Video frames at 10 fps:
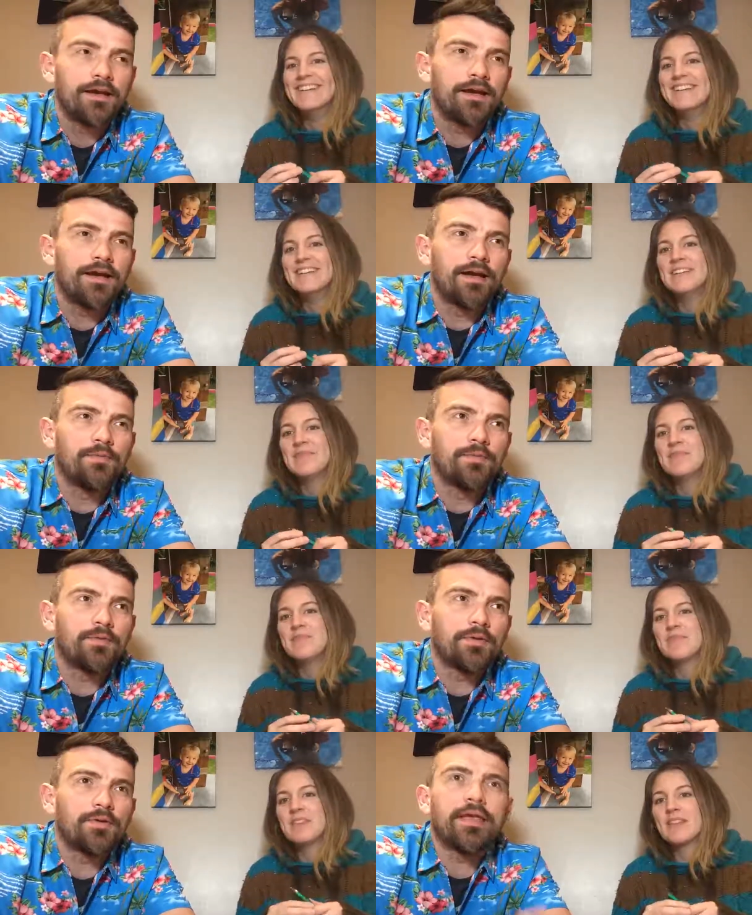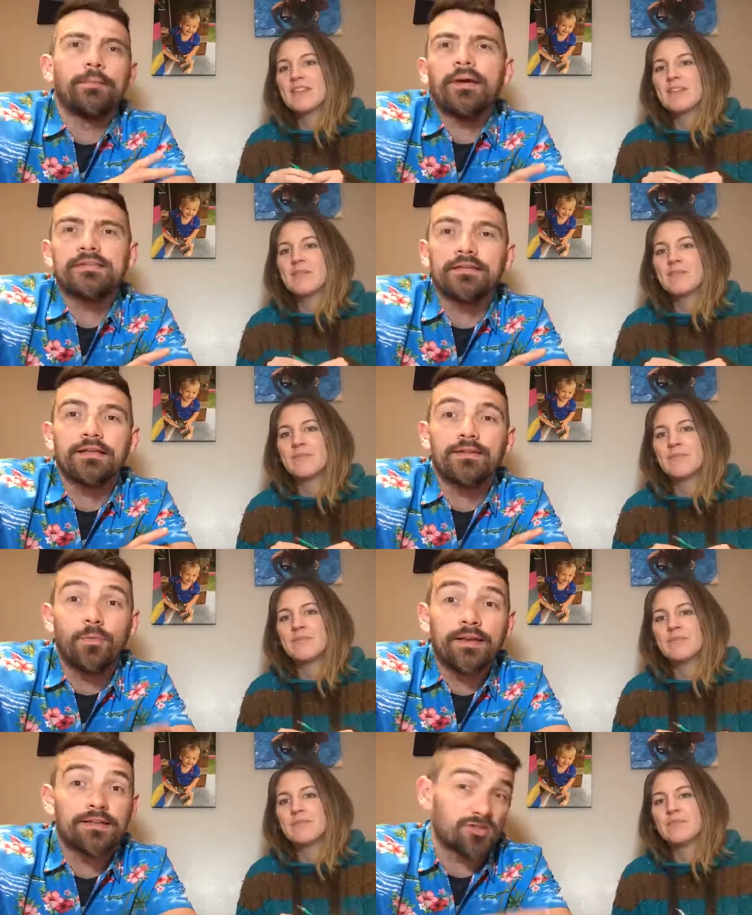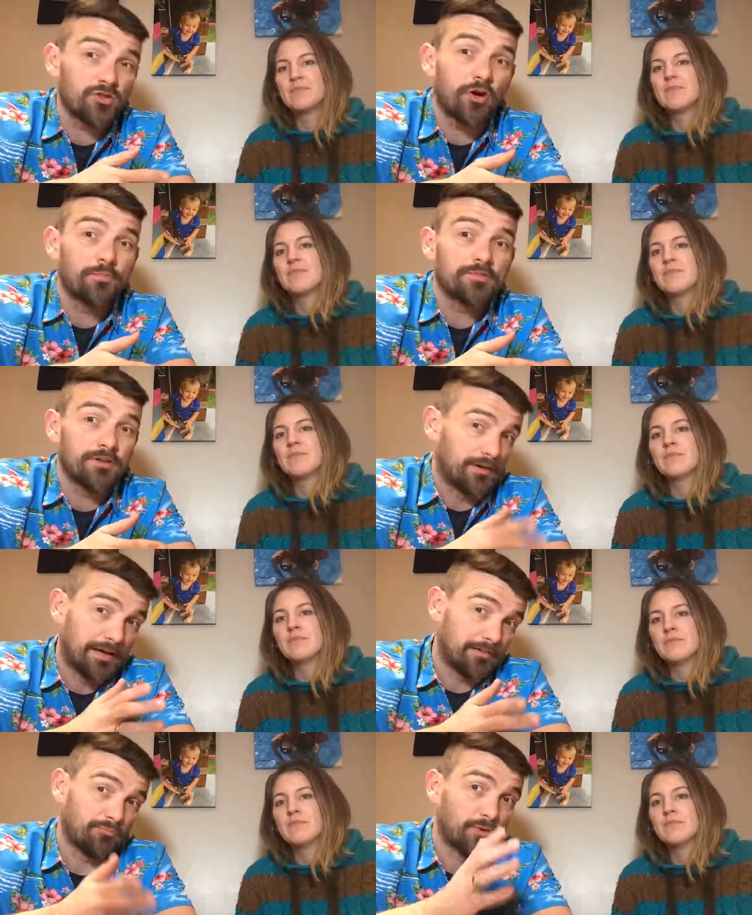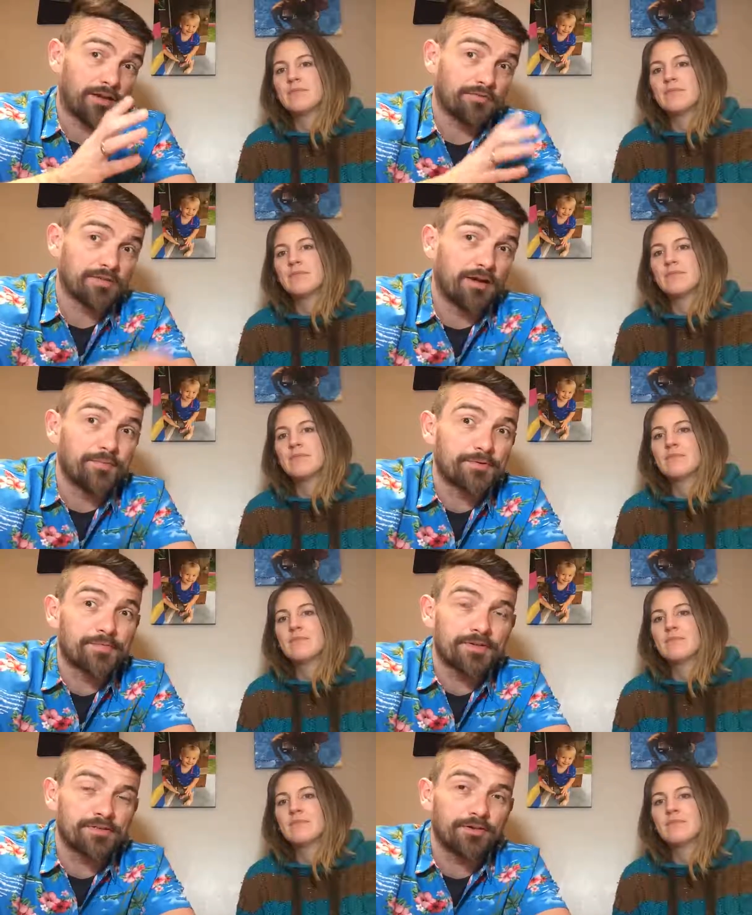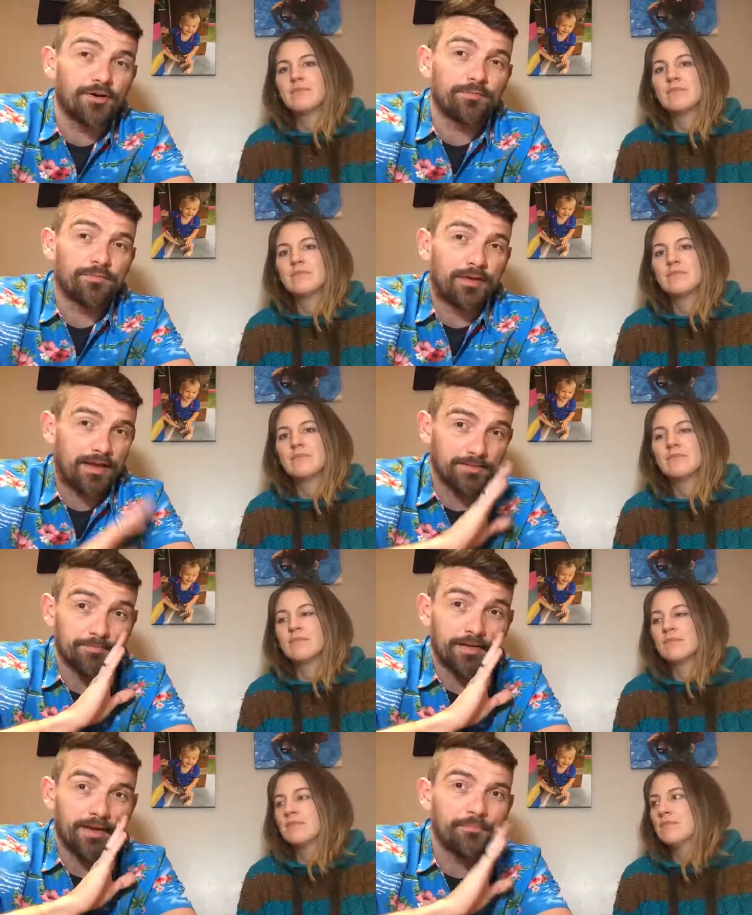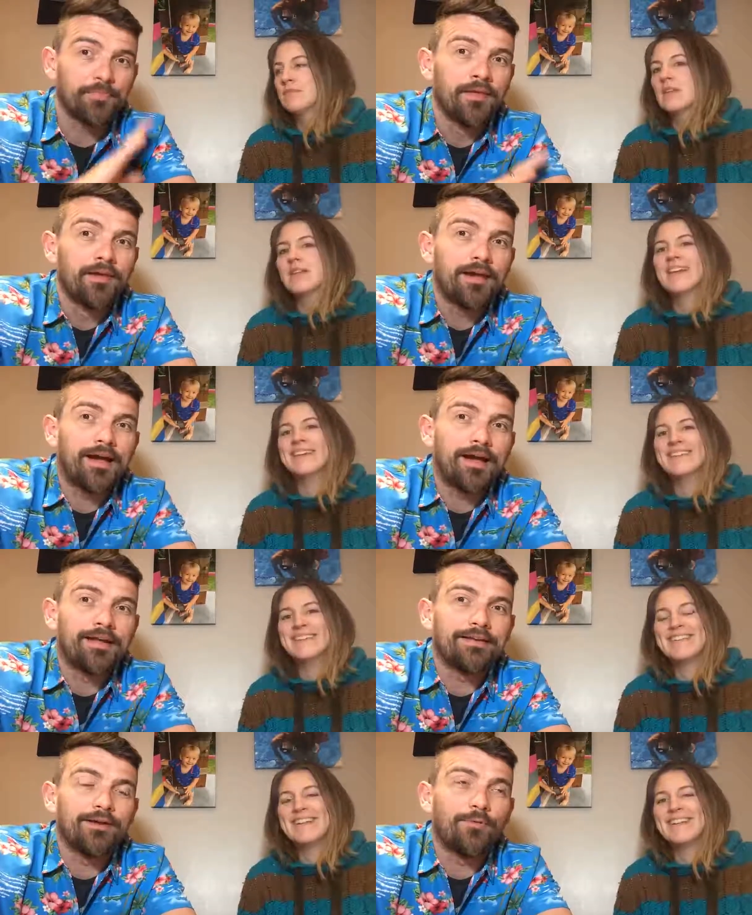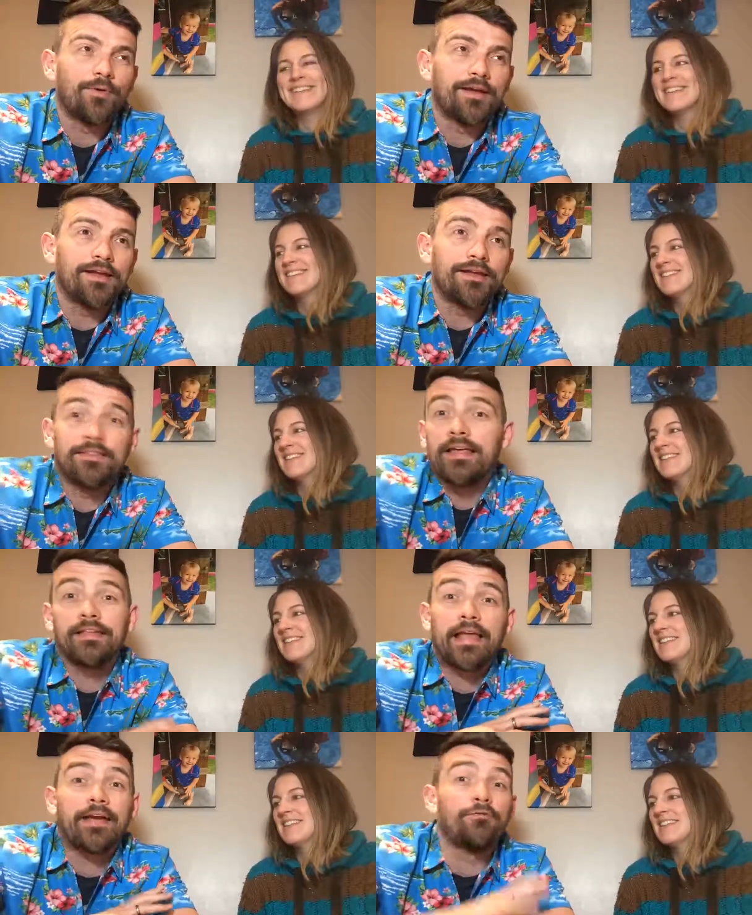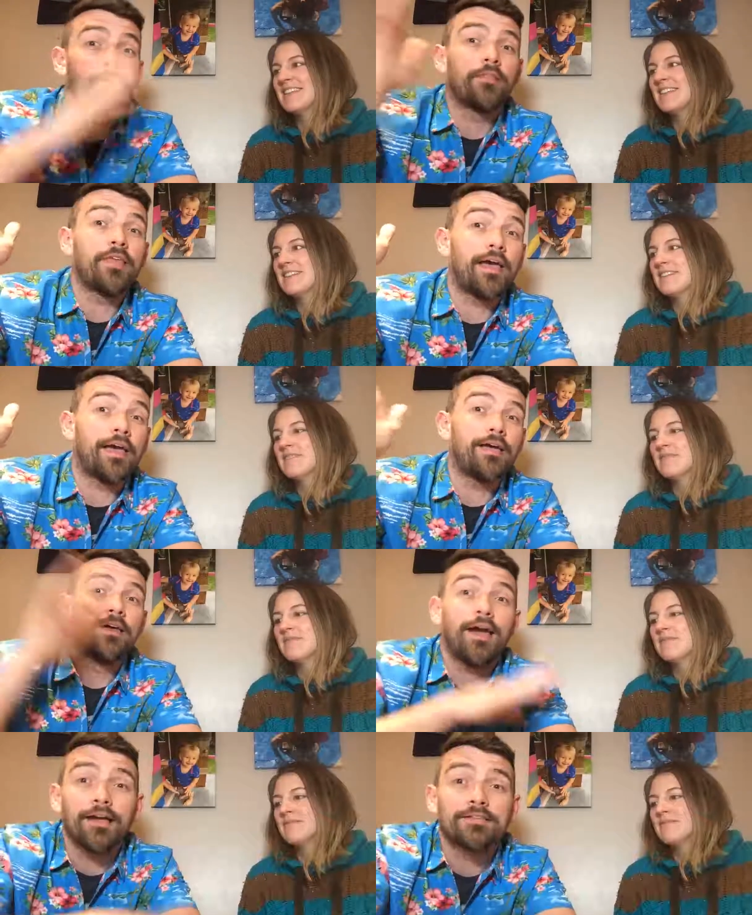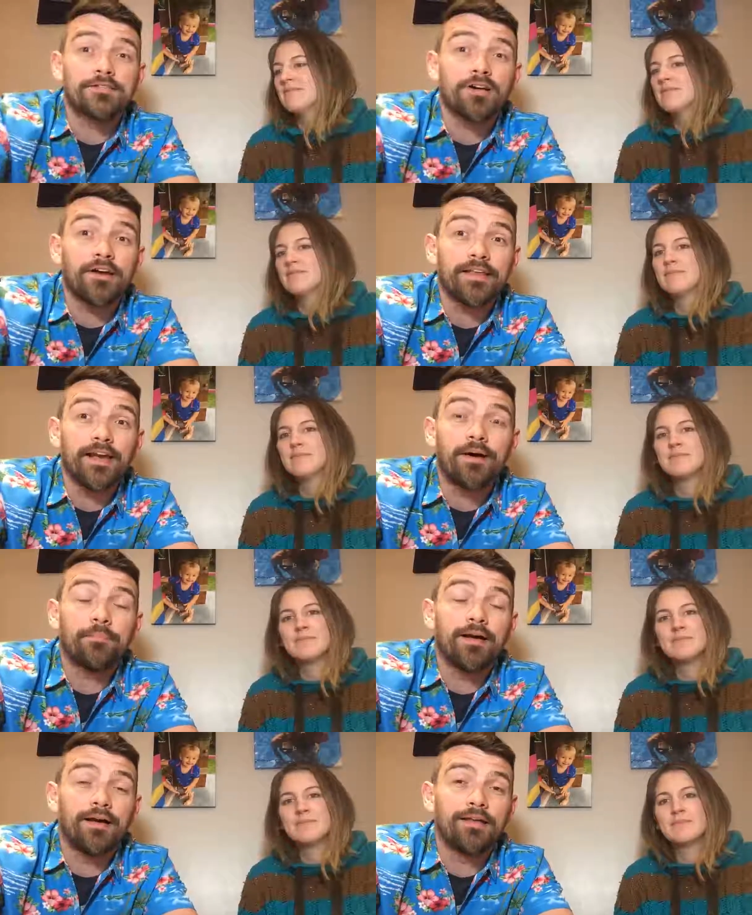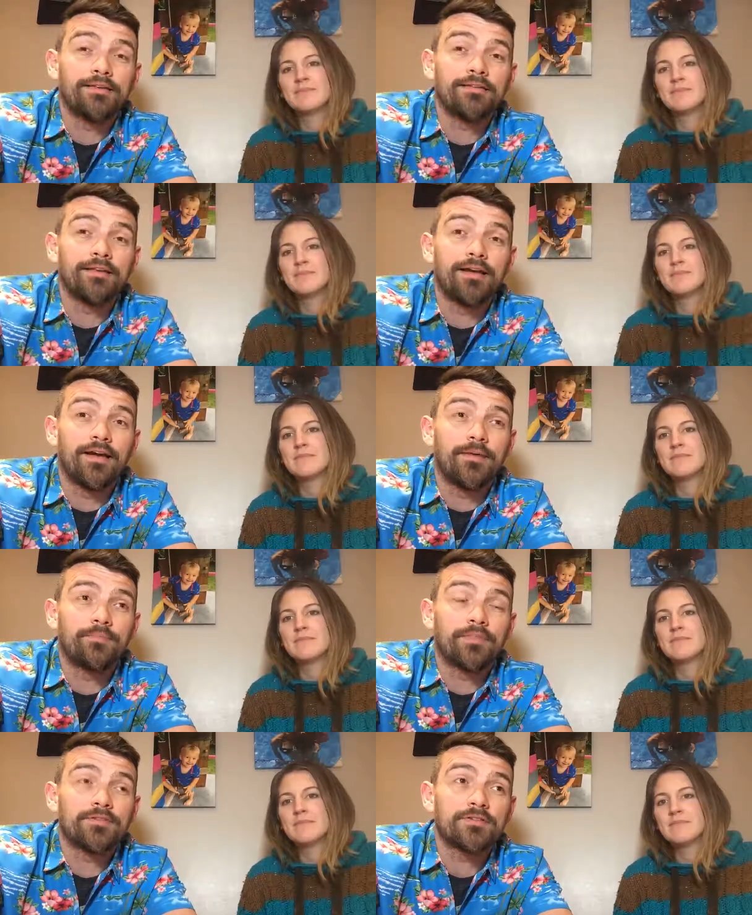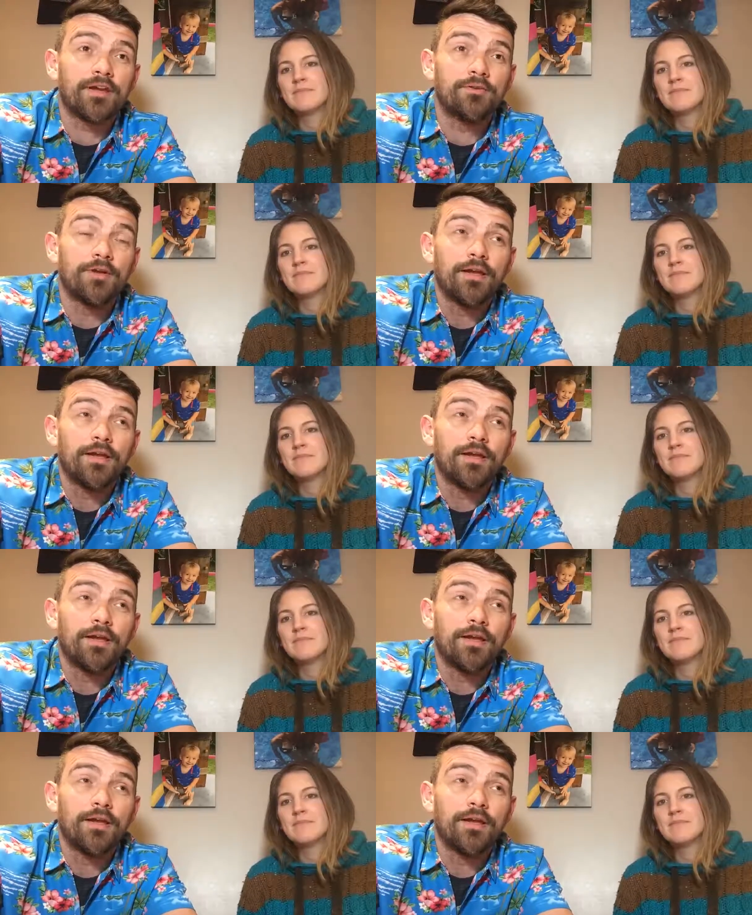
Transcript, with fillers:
Speaker 1: Um, yeah, basically, the wedding stopped at whatever time it was meant to stop, 8 p.m. And we then everyone there had to tidy up, and um, so